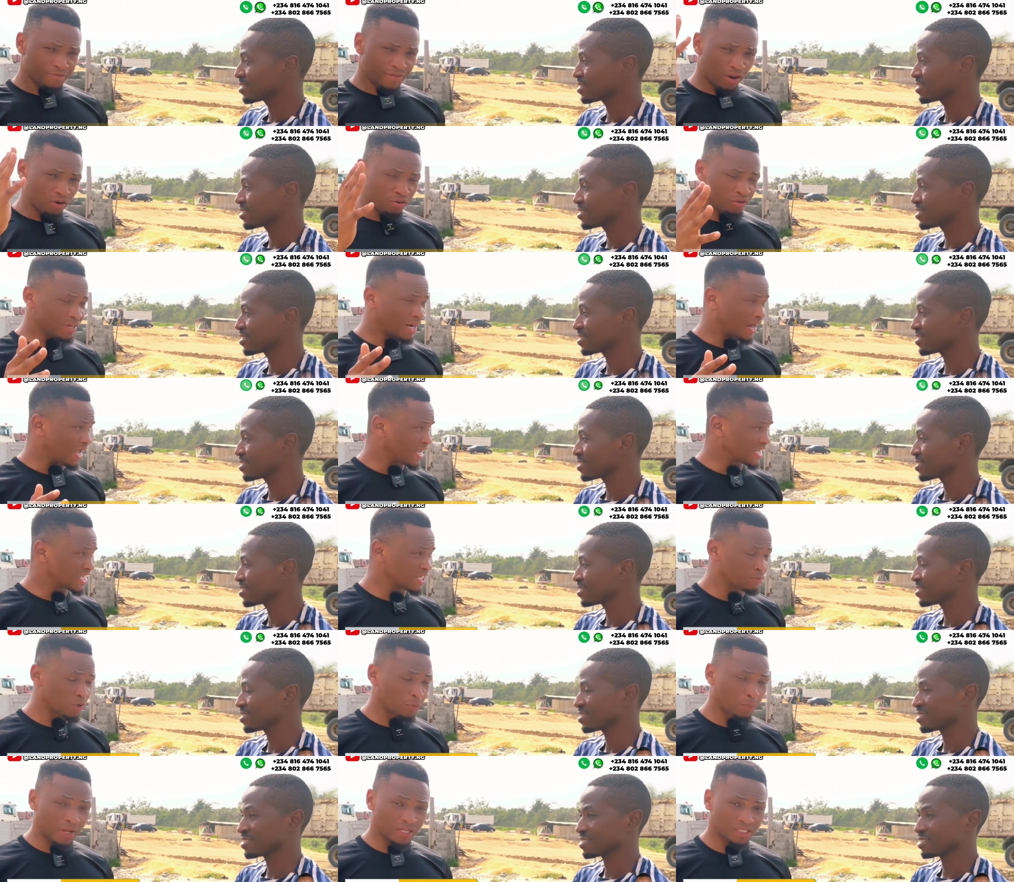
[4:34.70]
Speaker 1: if you're looking at
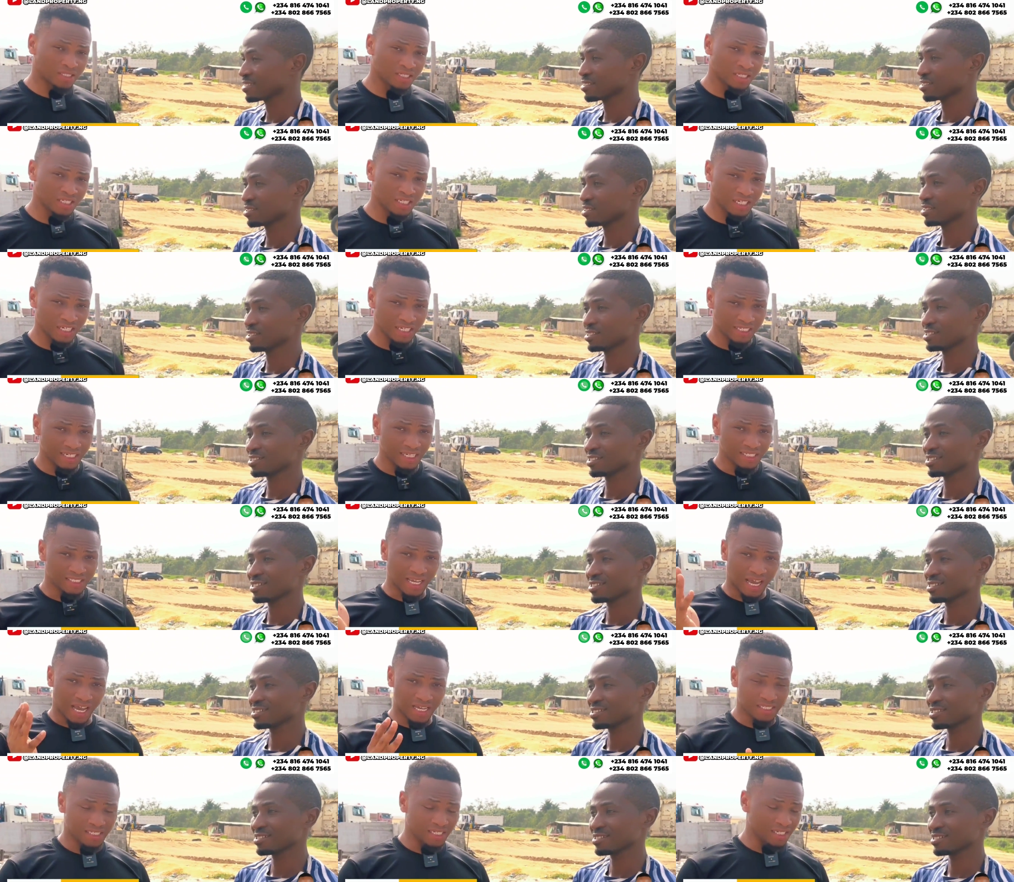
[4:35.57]
getting property in
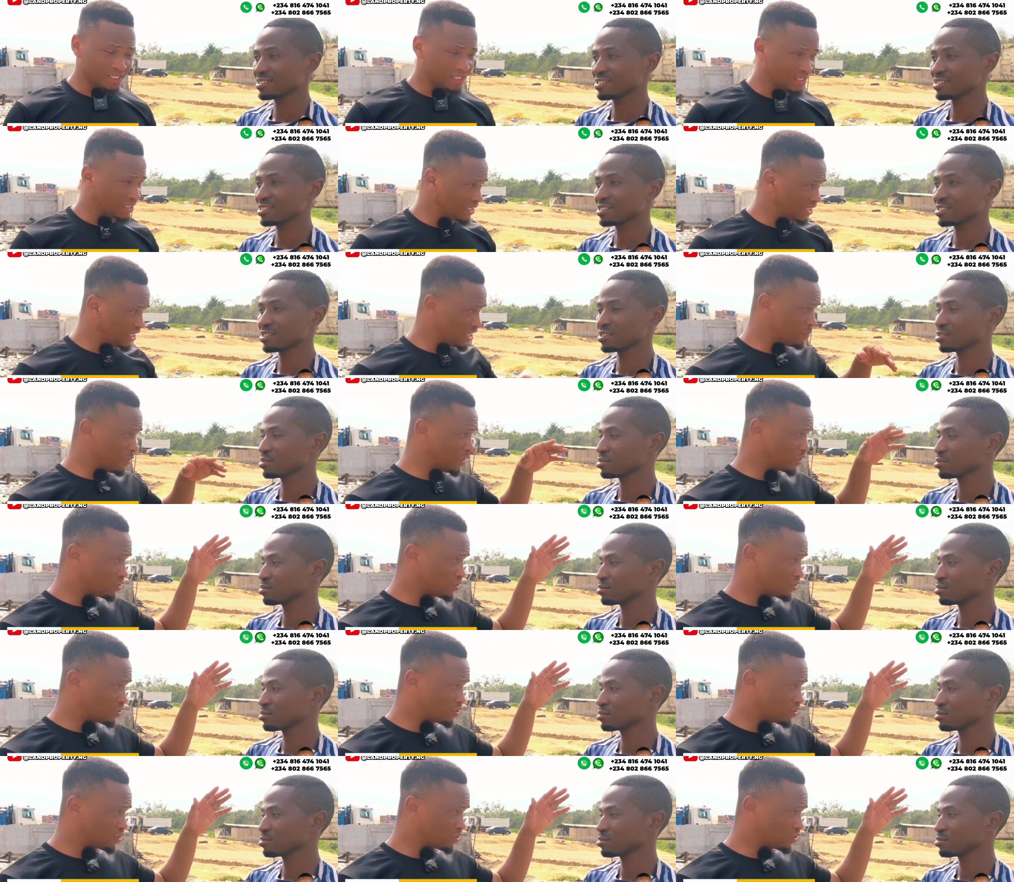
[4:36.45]
these houses, in the